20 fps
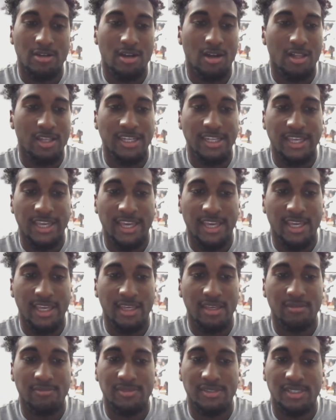calling
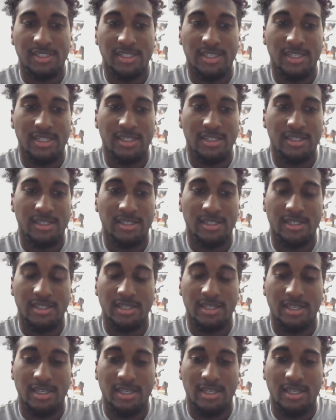games and,
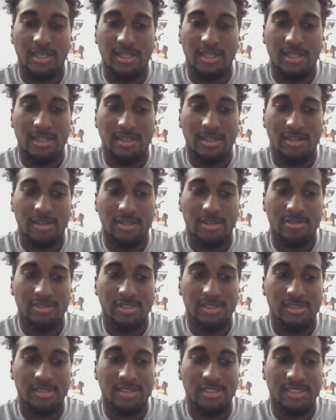you know,
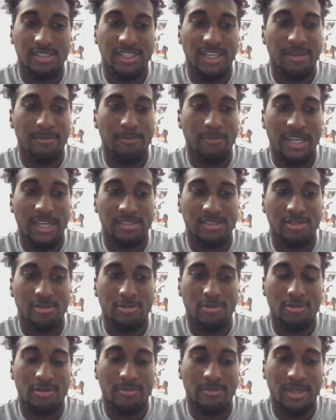just getting back to the
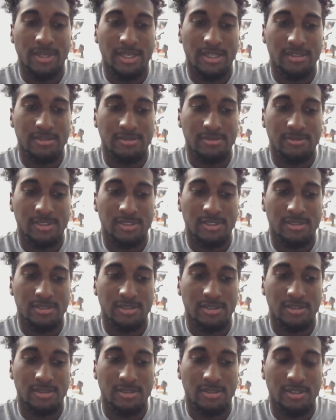quarterback as well.
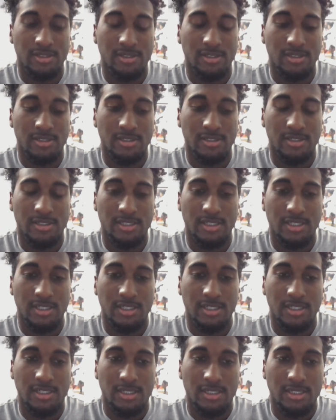So